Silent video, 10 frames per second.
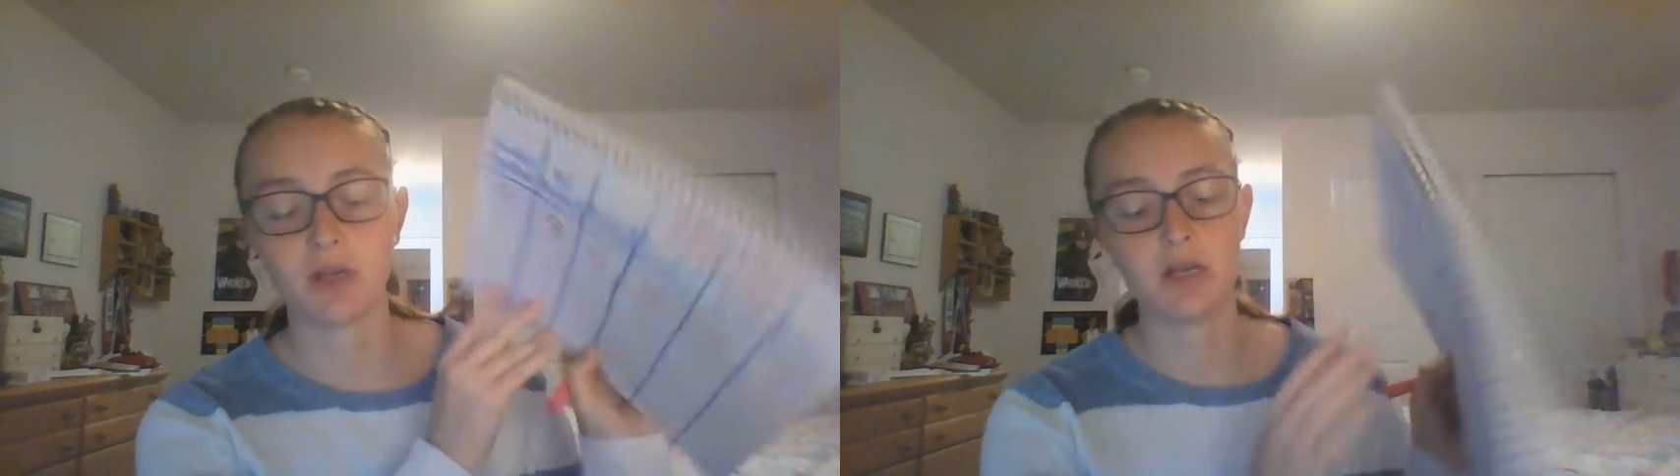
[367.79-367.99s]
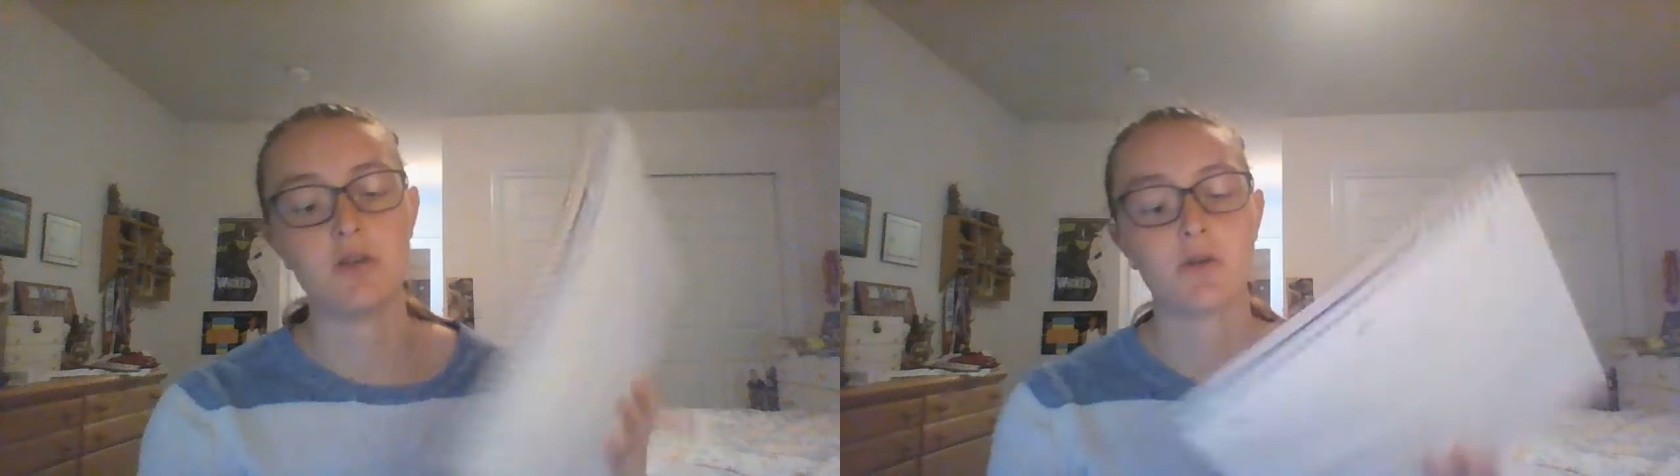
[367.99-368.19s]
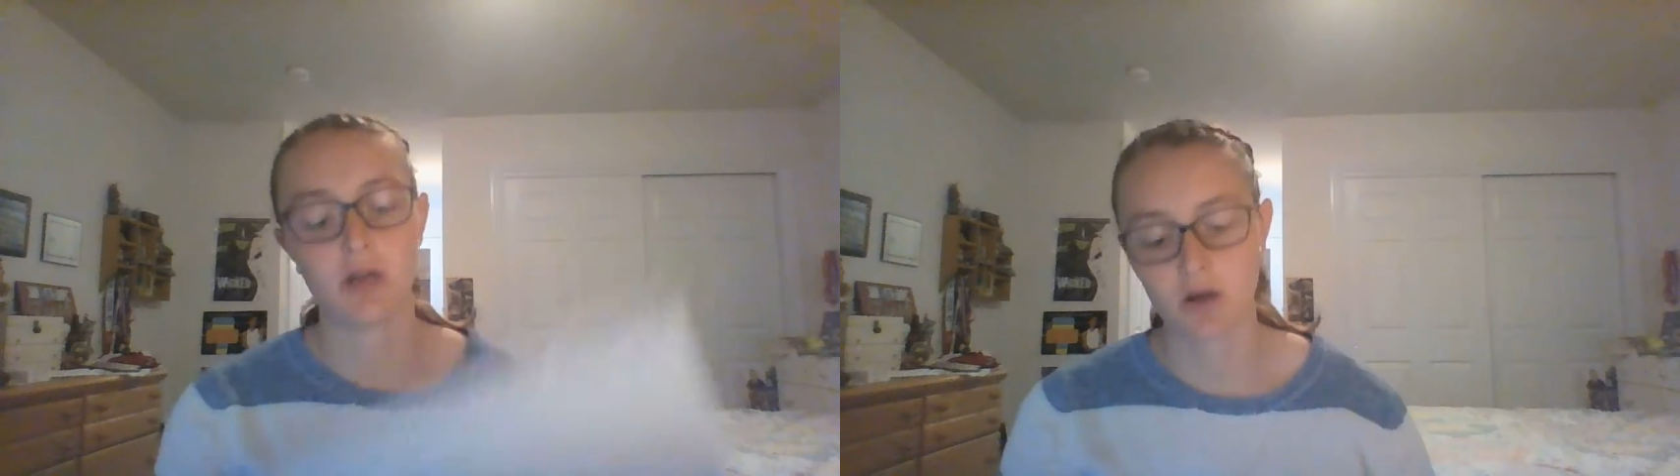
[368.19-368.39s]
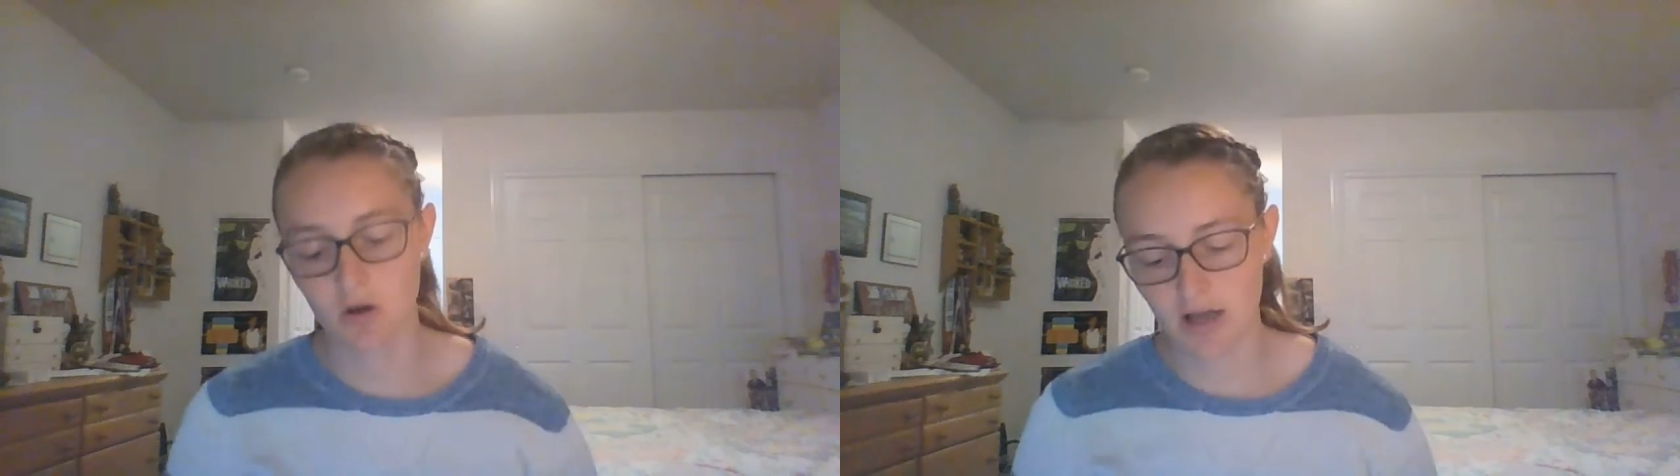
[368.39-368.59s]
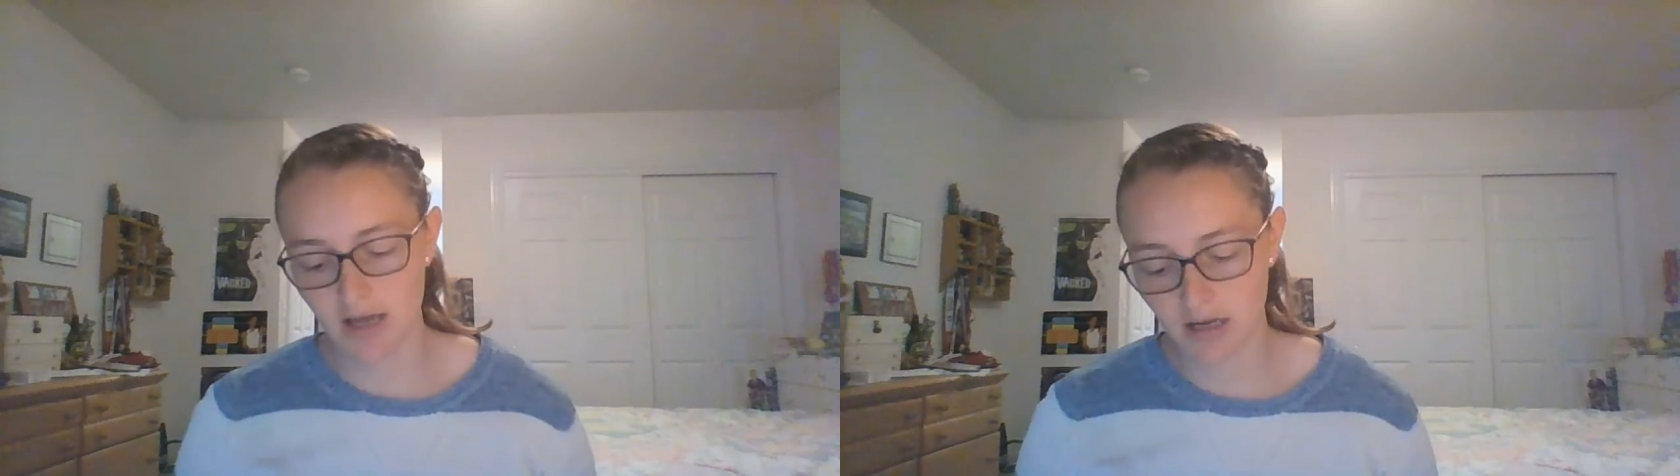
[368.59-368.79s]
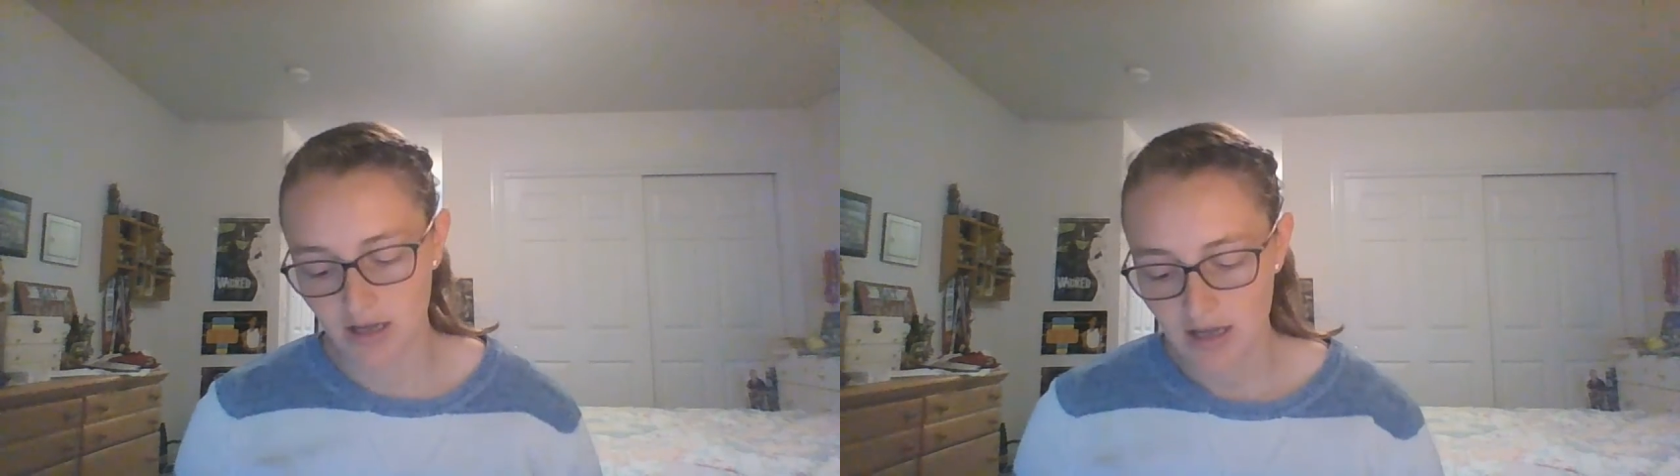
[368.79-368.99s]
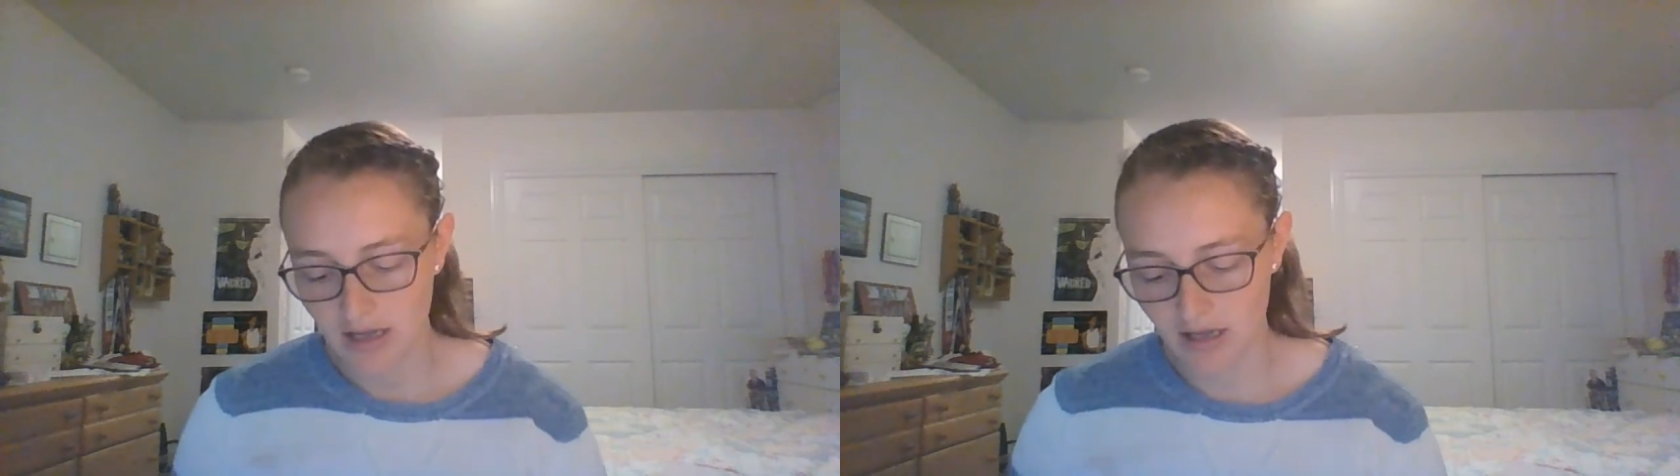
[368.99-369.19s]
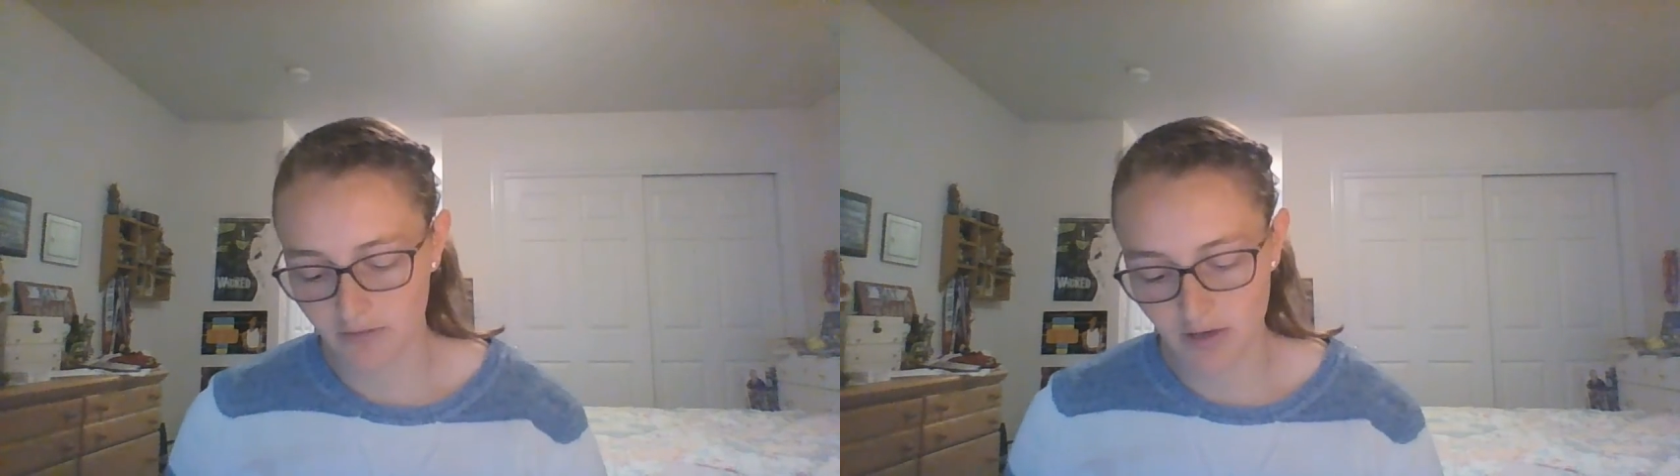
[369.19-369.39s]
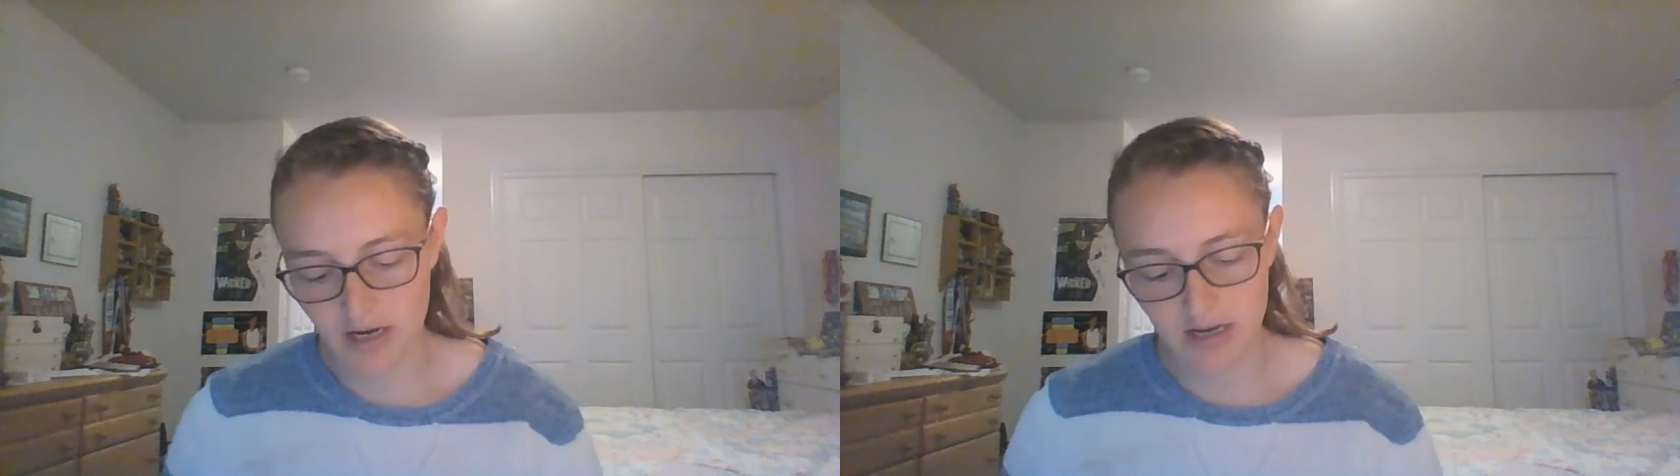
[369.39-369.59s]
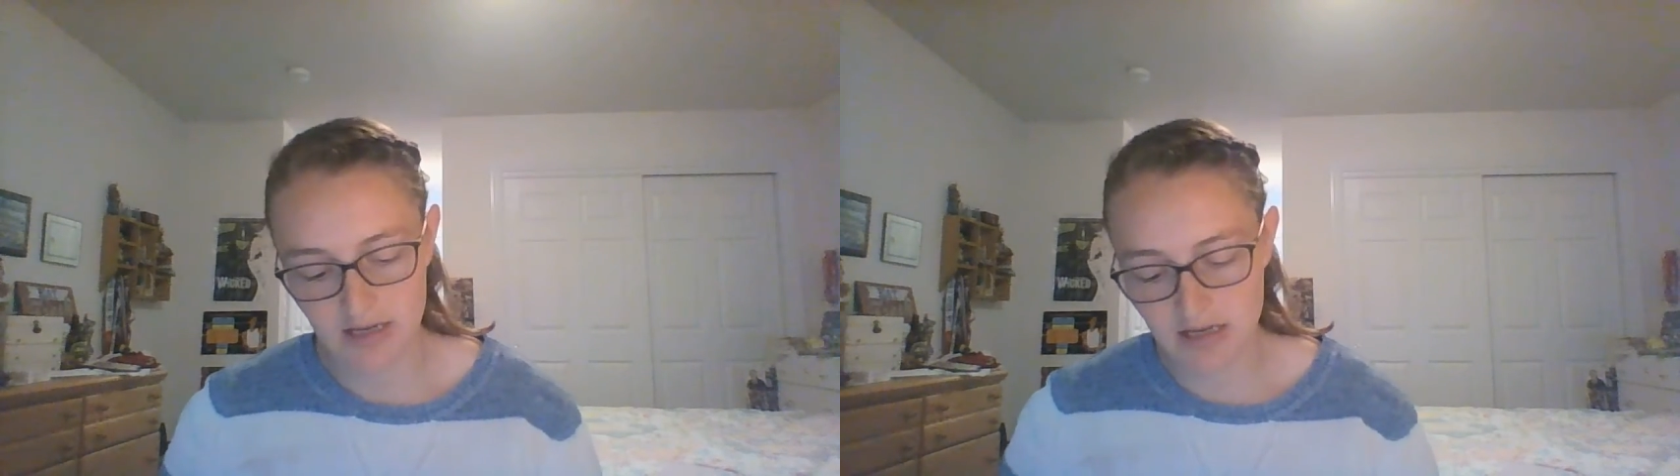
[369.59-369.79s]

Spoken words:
And you can go ahead and write